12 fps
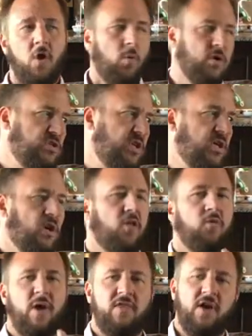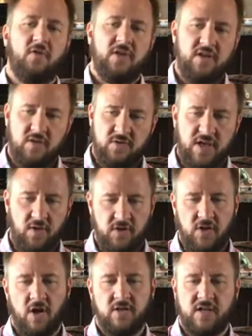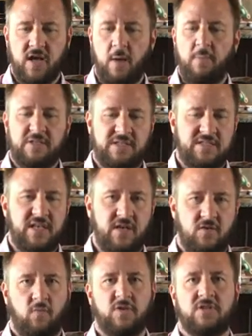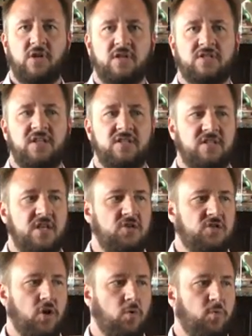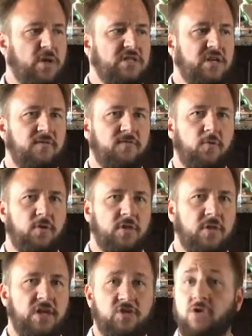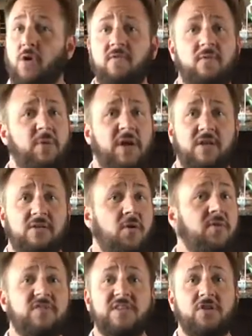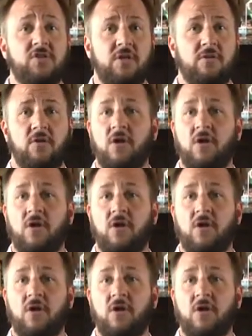Once you can get all the way there, then you tell the dog to come and sit. And once the dog sits, then you start reaching for the leash. Don't even pick it, don't even touch it.